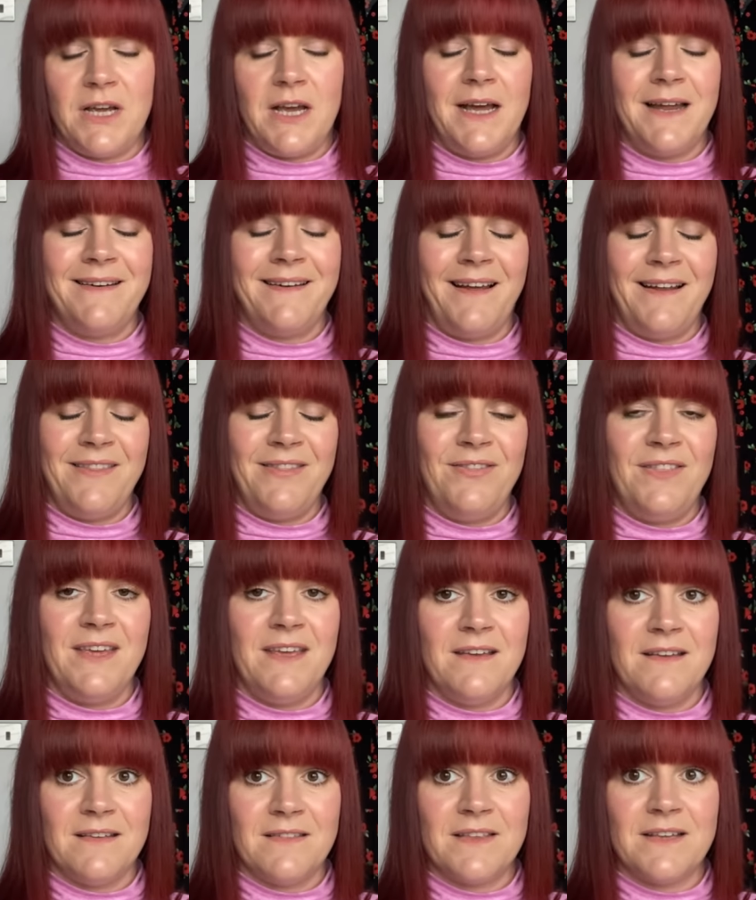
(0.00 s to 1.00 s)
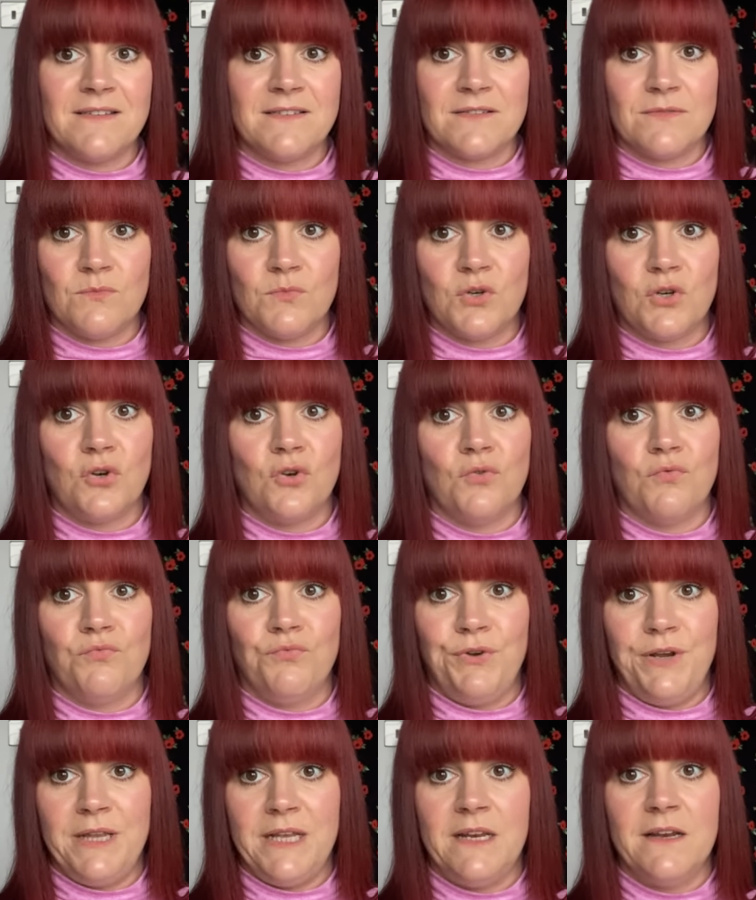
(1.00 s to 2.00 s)
And I think this would look
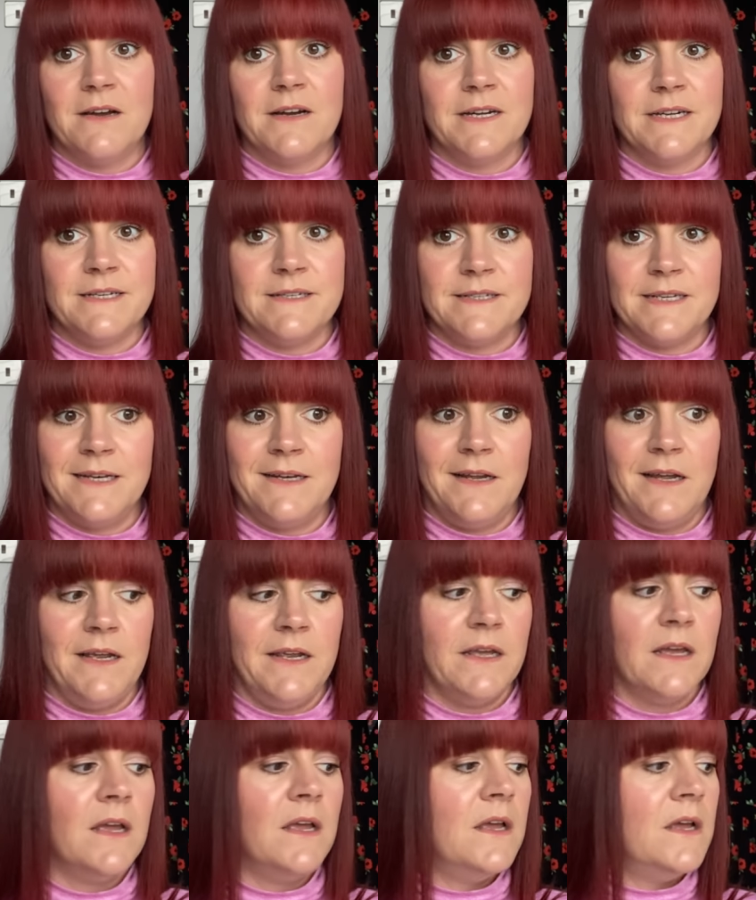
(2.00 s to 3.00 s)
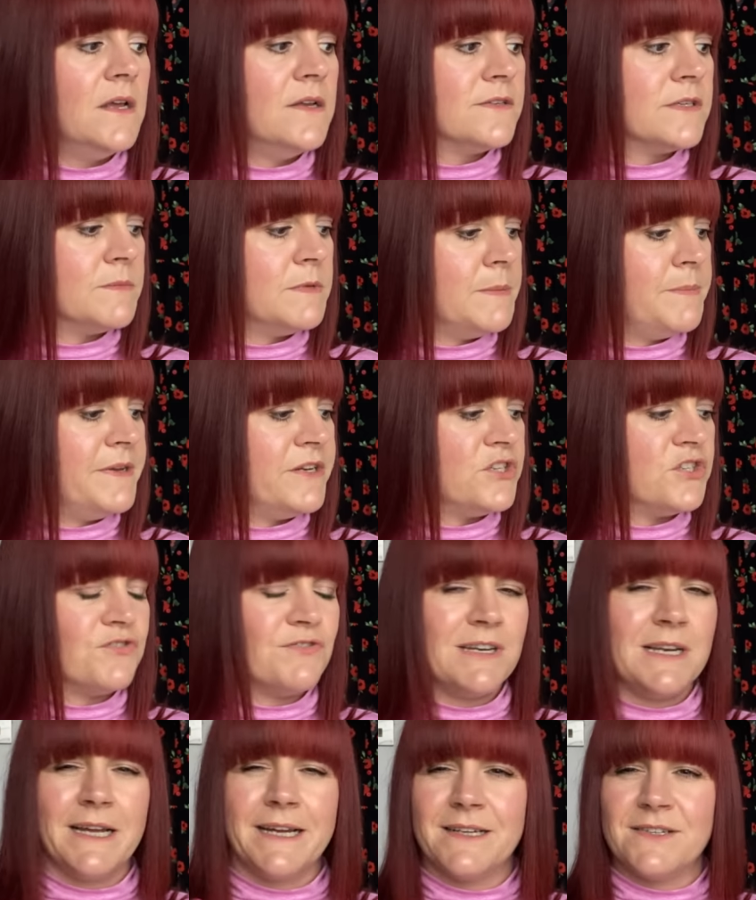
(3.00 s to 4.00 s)
really nice in like some of the pictures are
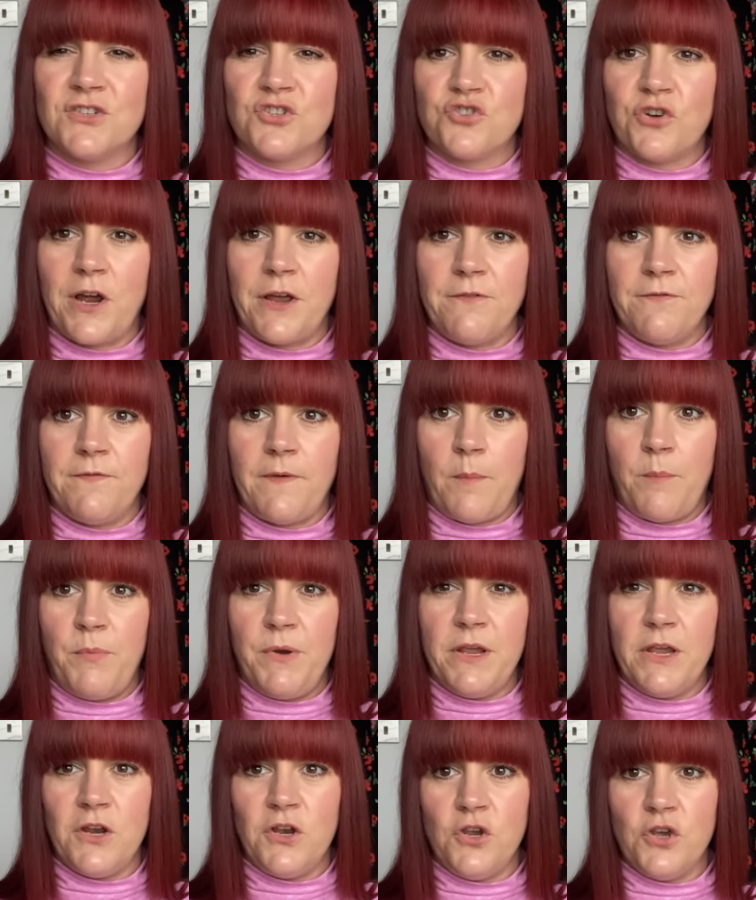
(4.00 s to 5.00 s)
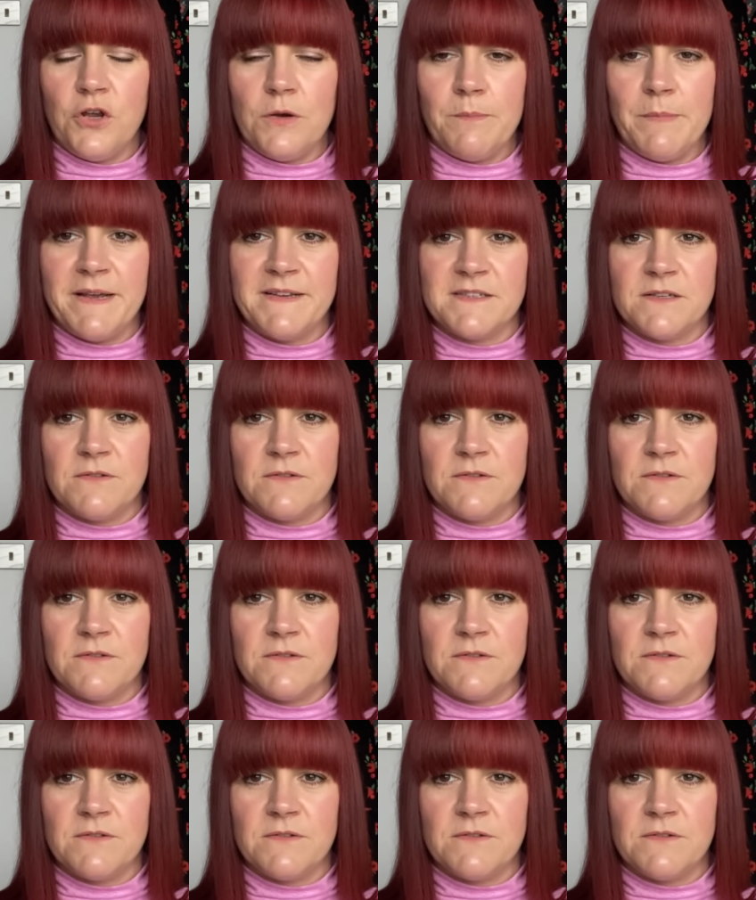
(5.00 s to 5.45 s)
in like a striped fabric and you could mess